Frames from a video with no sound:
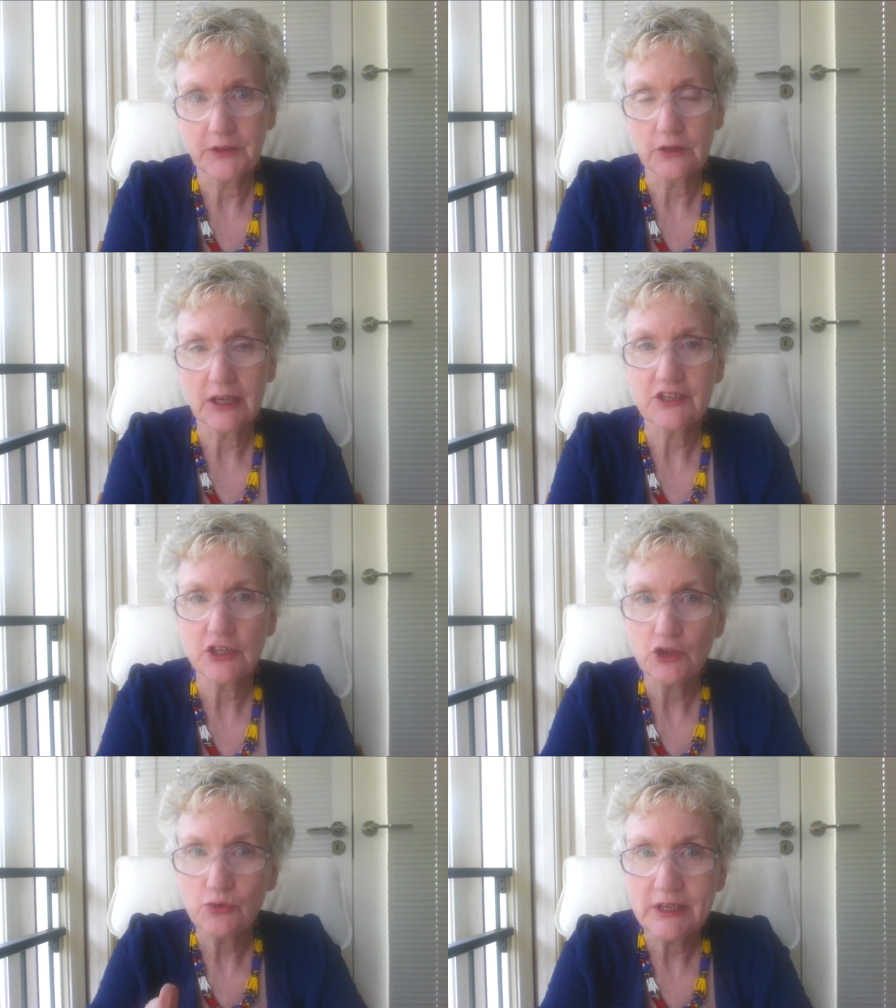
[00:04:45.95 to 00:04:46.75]
Okay,
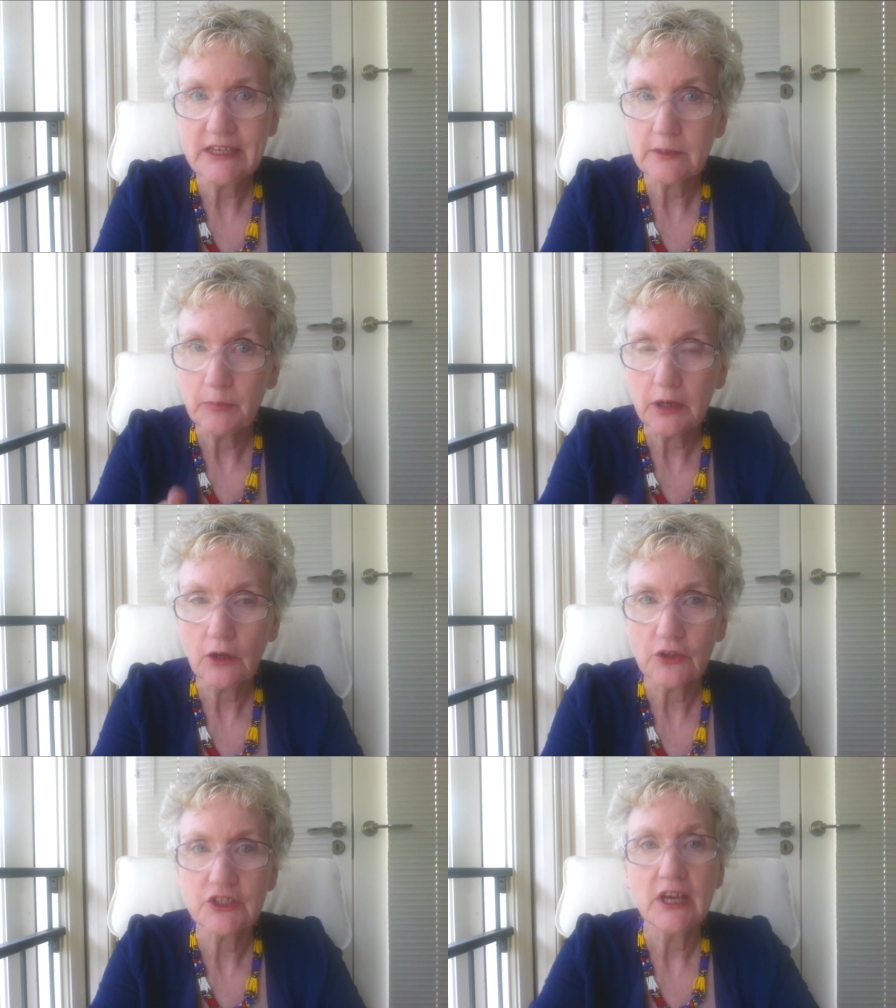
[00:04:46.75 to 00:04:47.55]
so you need a
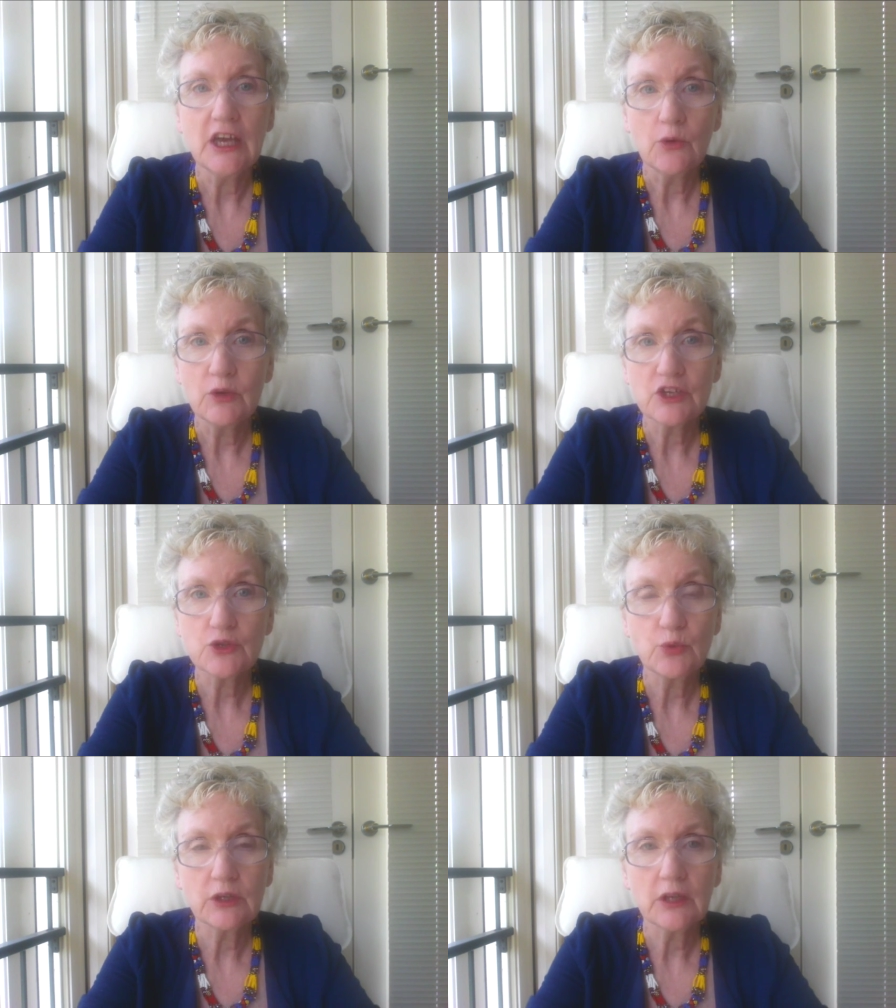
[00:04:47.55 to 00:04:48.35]
plot
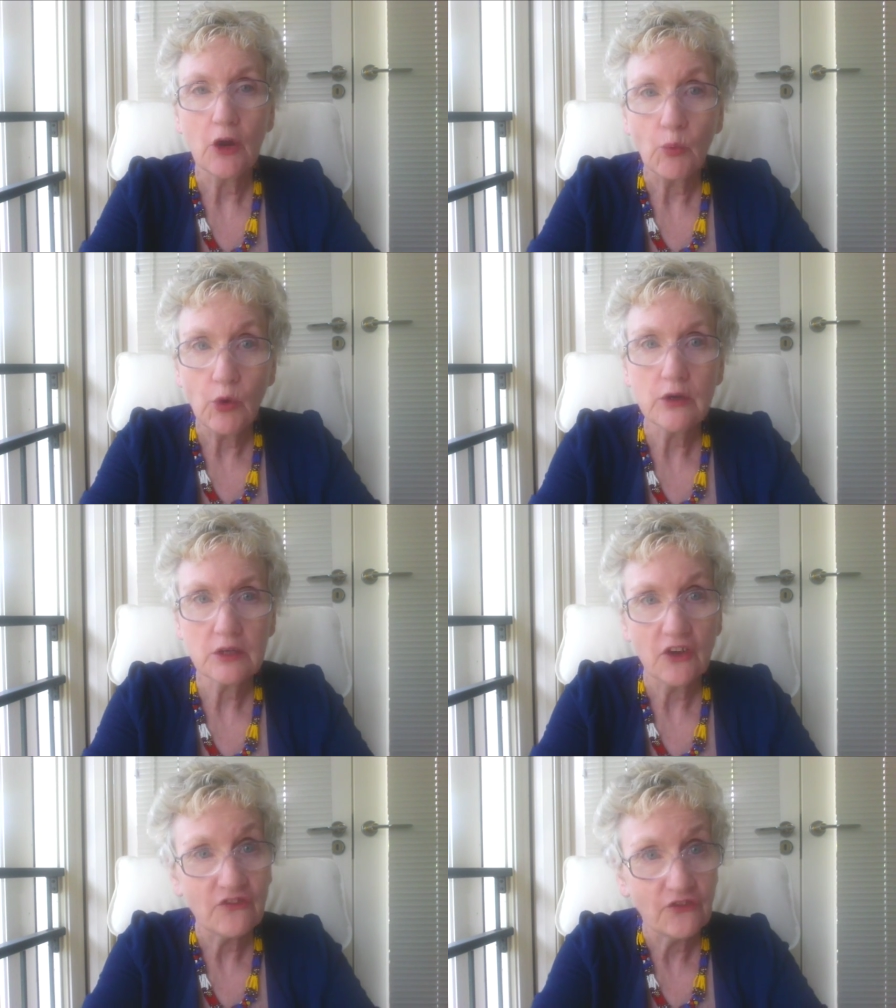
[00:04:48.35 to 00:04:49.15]
which will
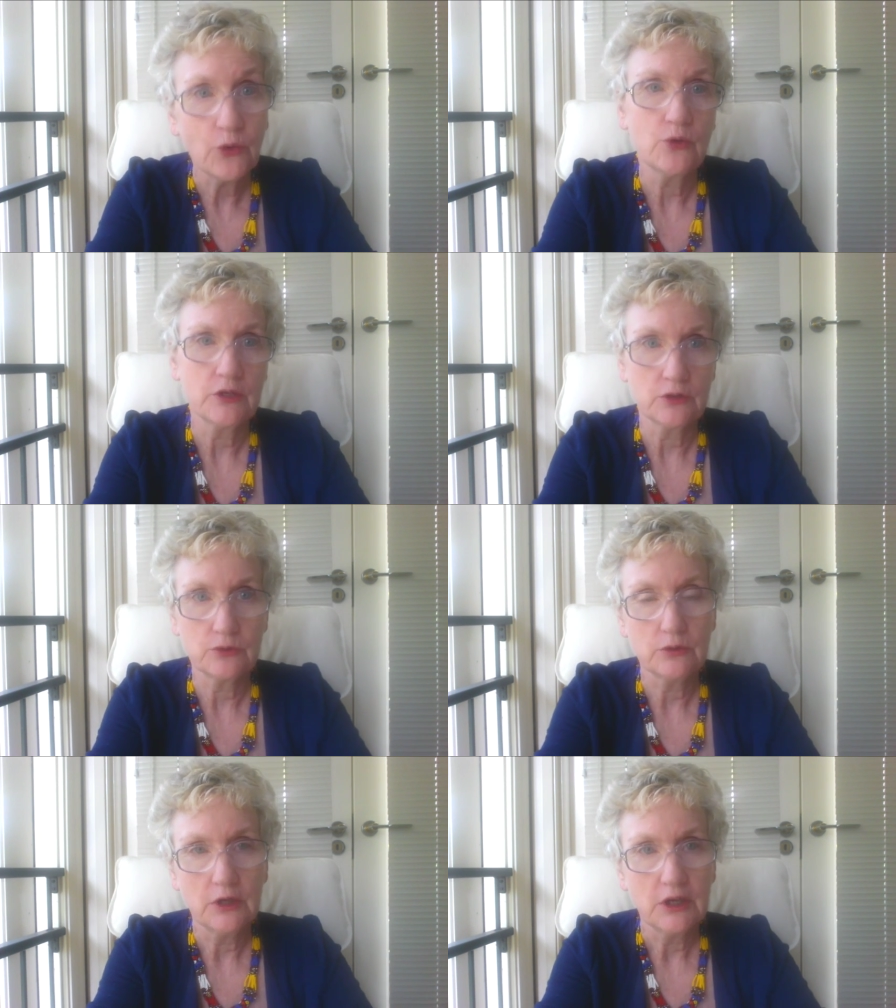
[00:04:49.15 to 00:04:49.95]
work for you.